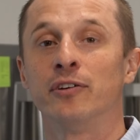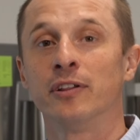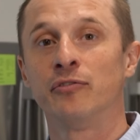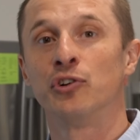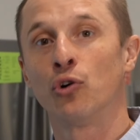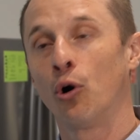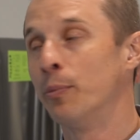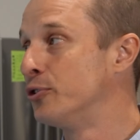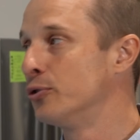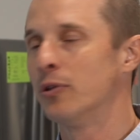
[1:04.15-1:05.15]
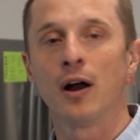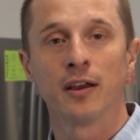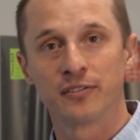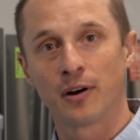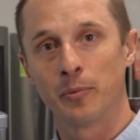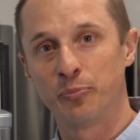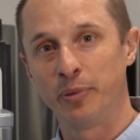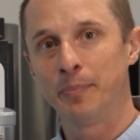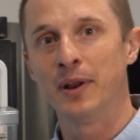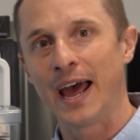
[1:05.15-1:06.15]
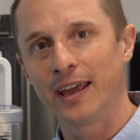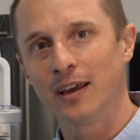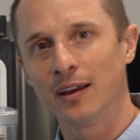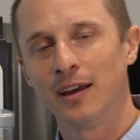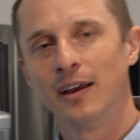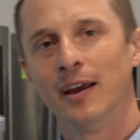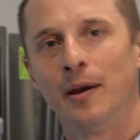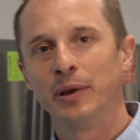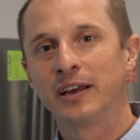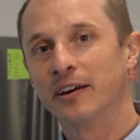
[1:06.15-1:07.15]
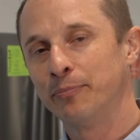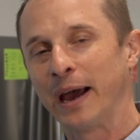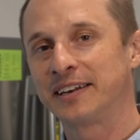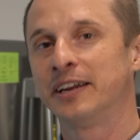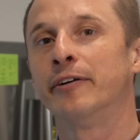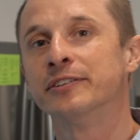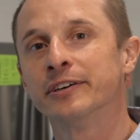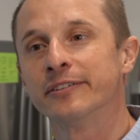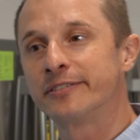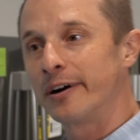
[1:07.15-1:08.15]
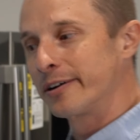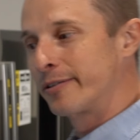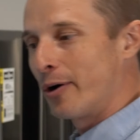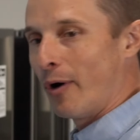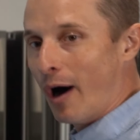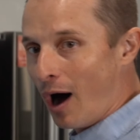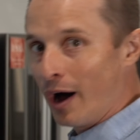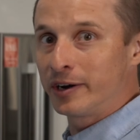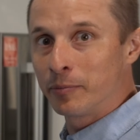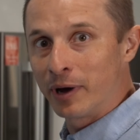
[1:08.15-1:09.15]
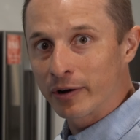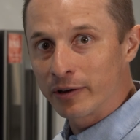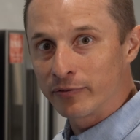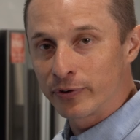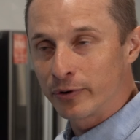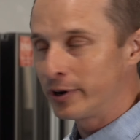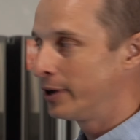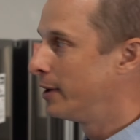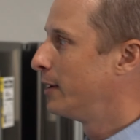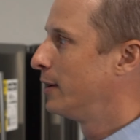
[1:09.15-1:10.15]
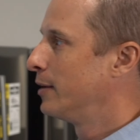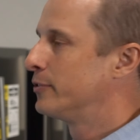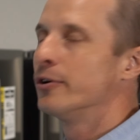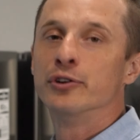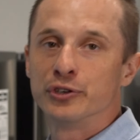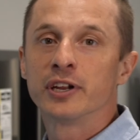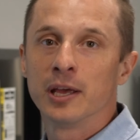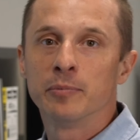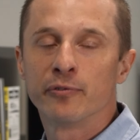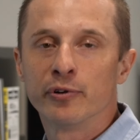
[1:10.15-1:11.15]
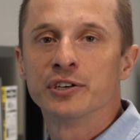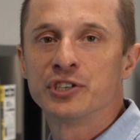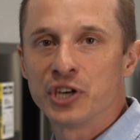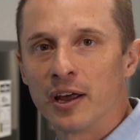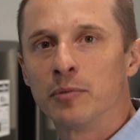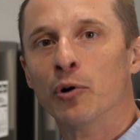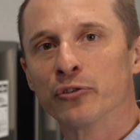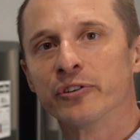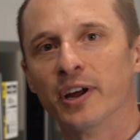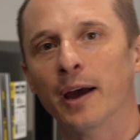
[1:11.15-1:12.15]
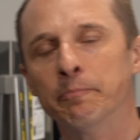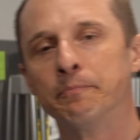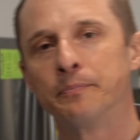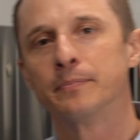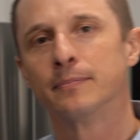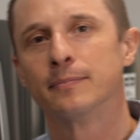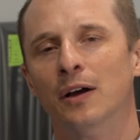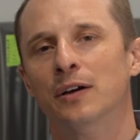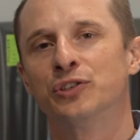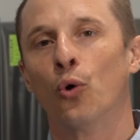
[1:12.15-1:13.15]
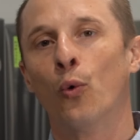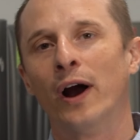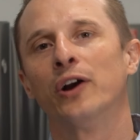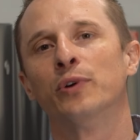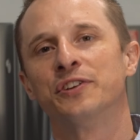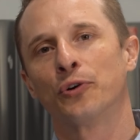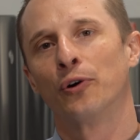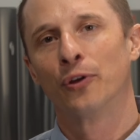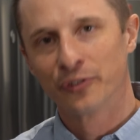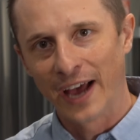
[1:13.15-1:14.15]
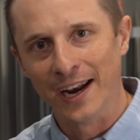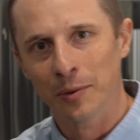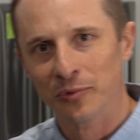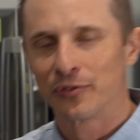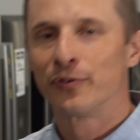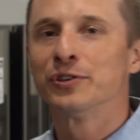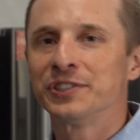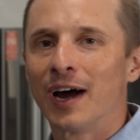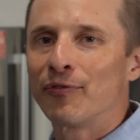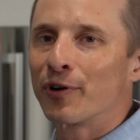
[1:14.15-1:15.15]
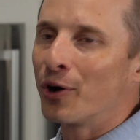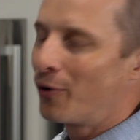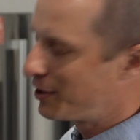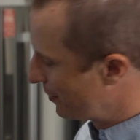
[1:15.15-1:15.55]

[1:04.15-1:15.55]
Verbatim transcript: you leave your door open too long, it starts beeping at you because bacteria is gonna start to grow on your milk and food, so you should keep your fridge shut most of the time. So where do we store those items? First off, we're going